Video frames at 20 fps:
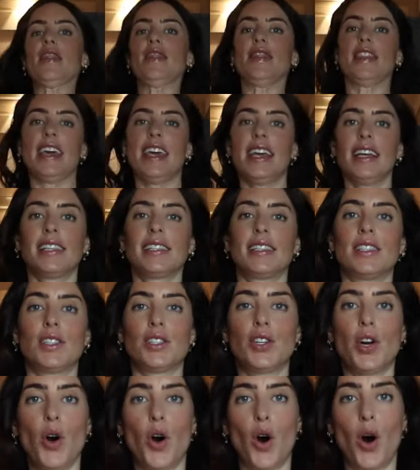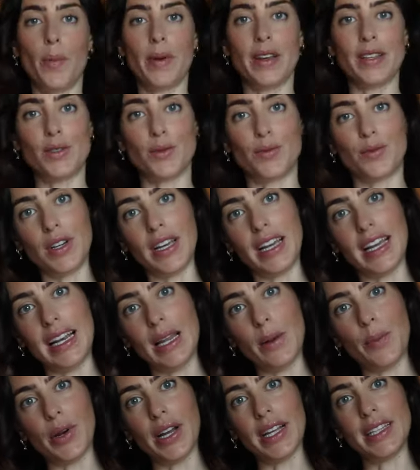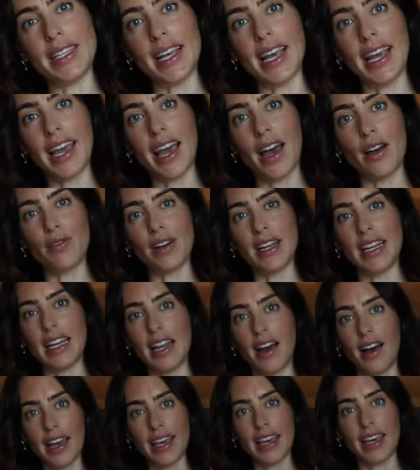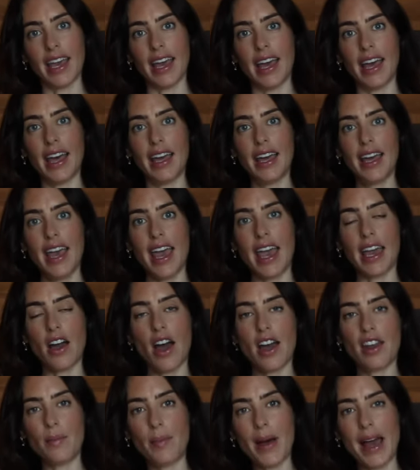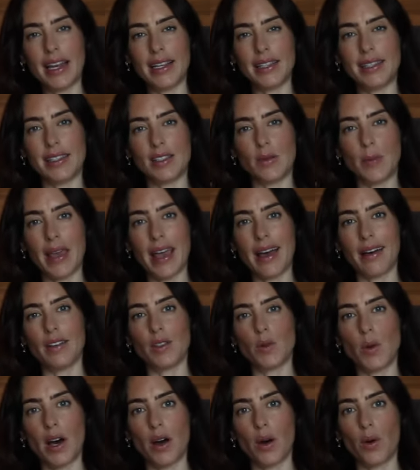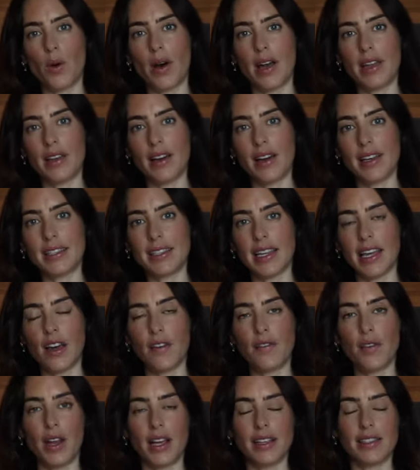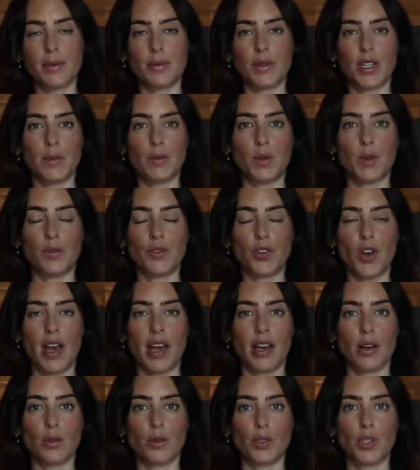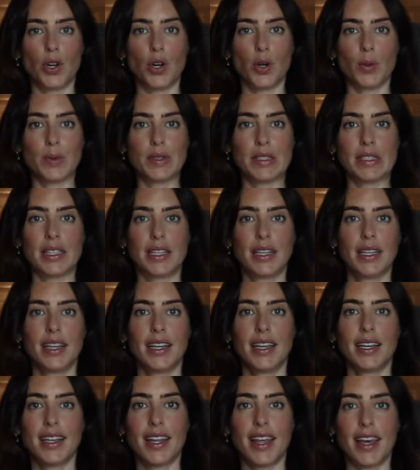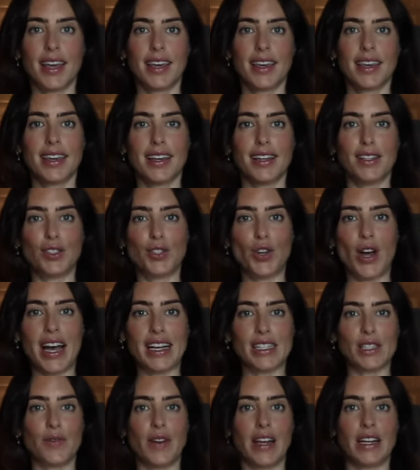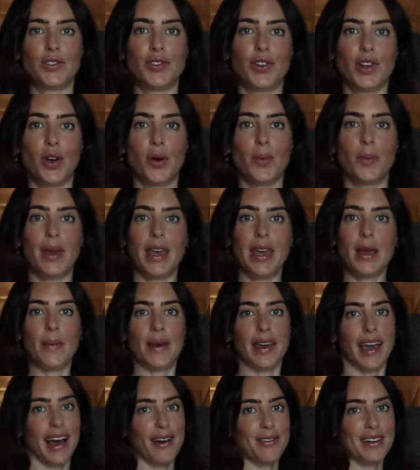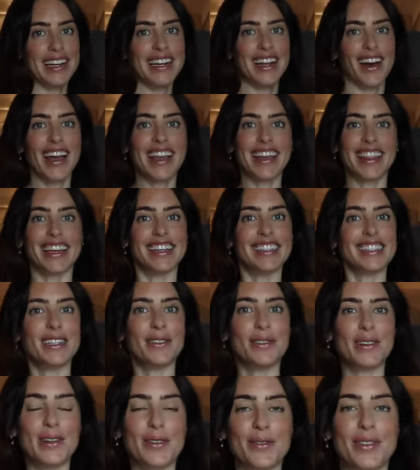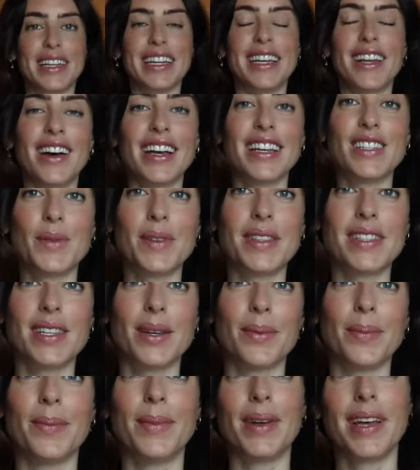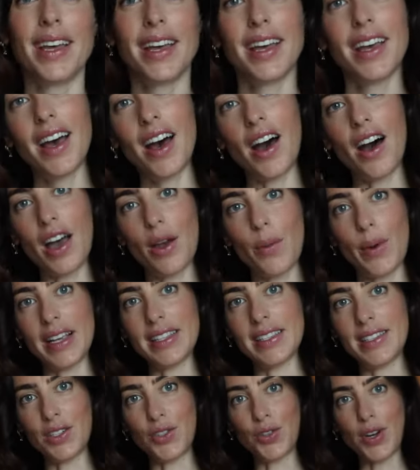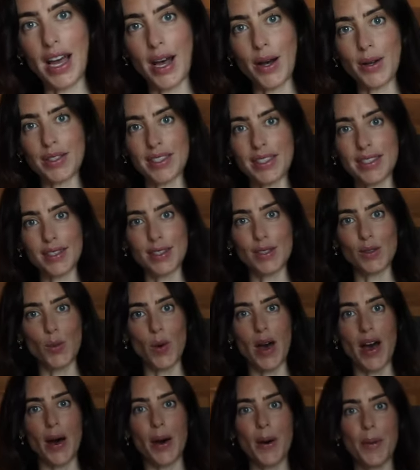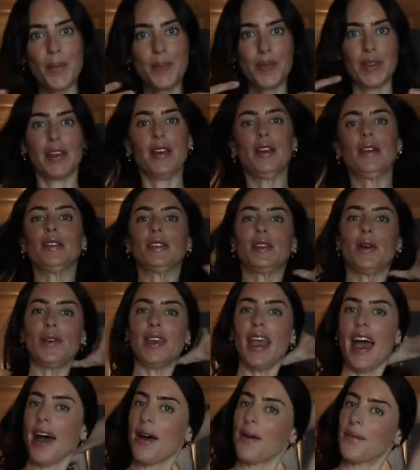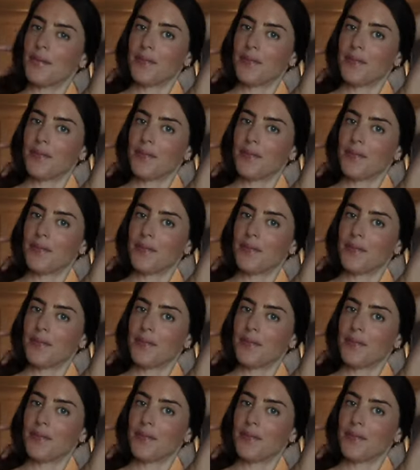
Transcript: This top is really pretty, I really like it. It kind of balances me out as well quite nicely. I feel like sometimes with triangle tops, like it's not as flattering on me, but yeah, I really like this, and it would look really nice with some high-waisted trousers as well. So yeah,